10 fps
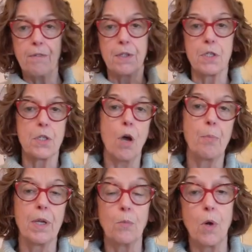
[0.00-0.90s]
the
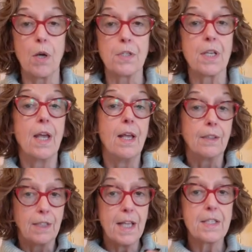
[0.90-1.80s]
topic was.
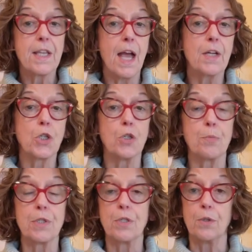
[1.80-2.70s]
Let's catch up
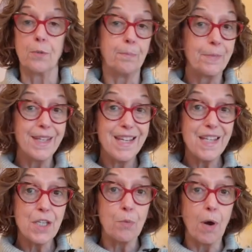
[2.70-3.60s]
soon.
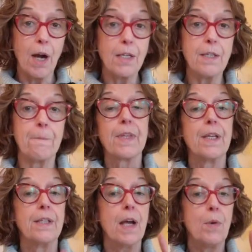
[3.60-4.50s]
Easy, right?
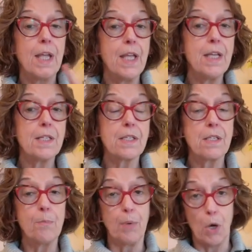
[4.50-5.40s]
Now here's
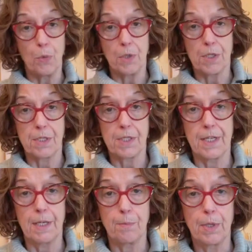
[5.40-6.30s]
the bonus
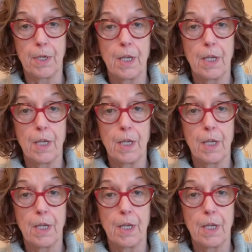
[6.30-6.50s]
tip.